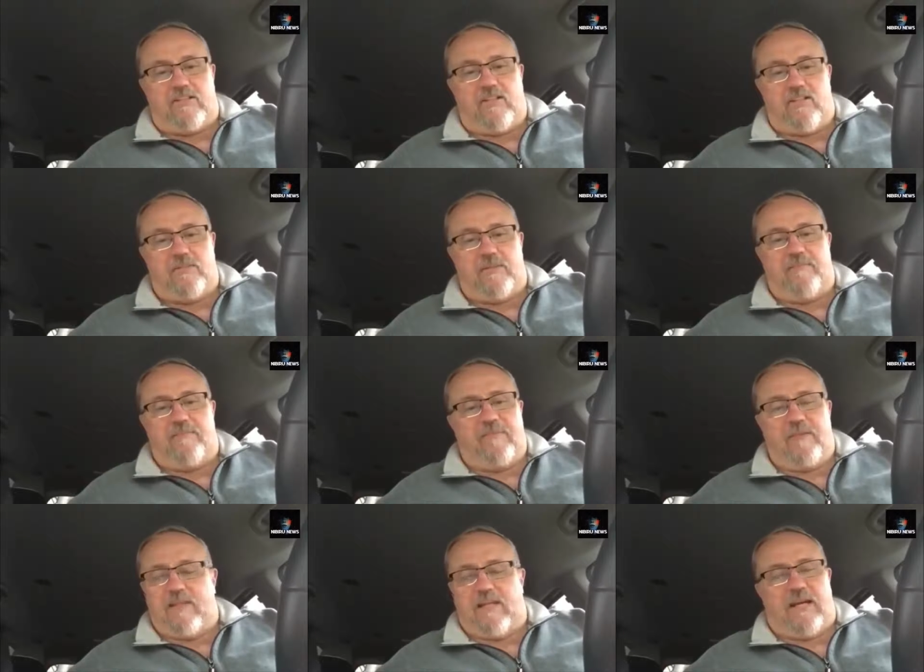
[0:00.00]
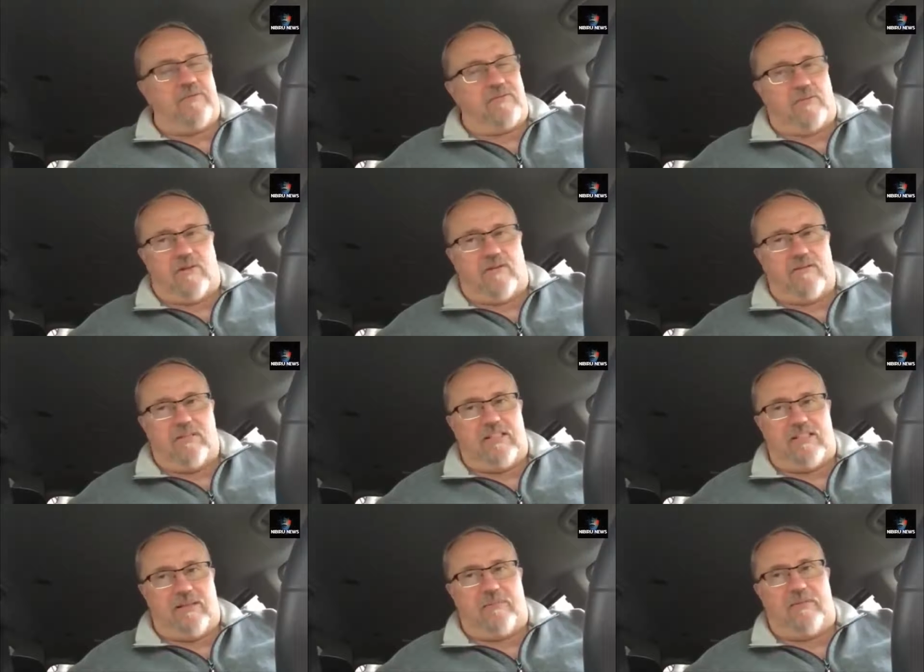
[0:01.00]
excuse me, I was wrong.
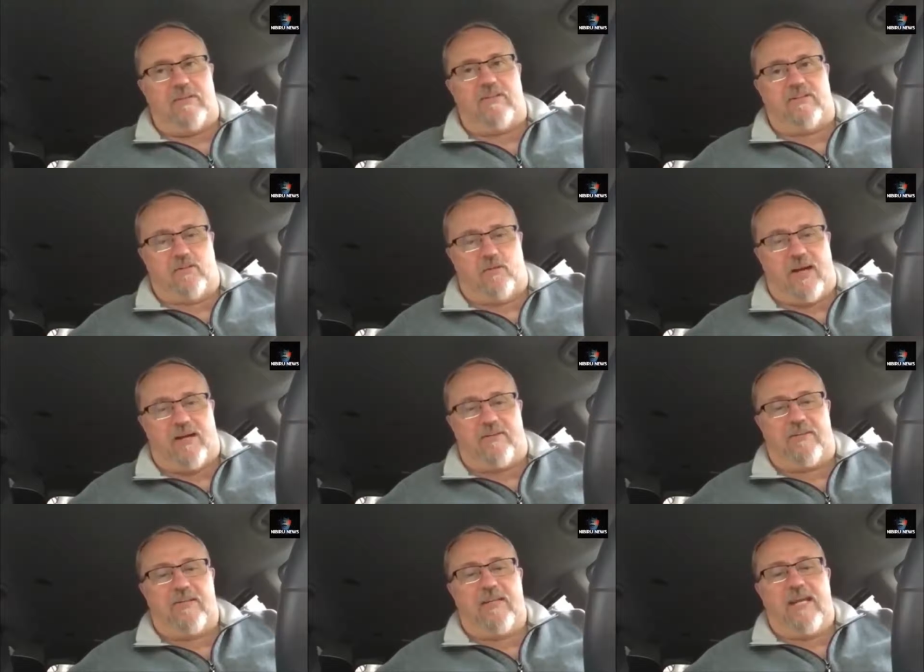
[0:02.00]
December the 12th,